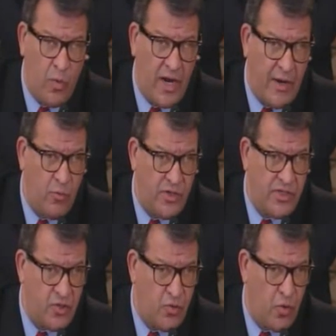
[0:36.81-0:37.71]
When I
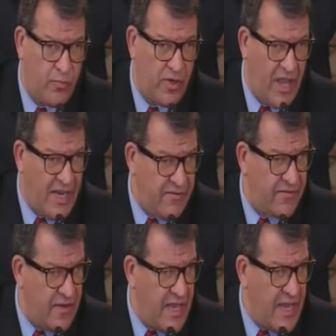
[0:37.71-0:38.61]
was in corporate
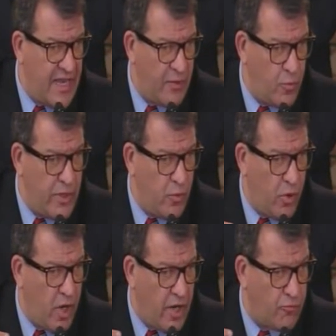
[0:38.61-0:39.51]
life and we
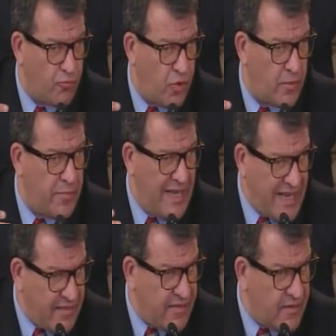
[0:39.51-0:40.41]
were on a wrong
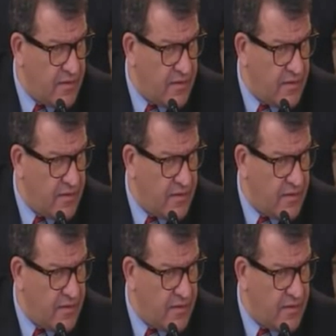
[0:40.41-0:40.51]
path,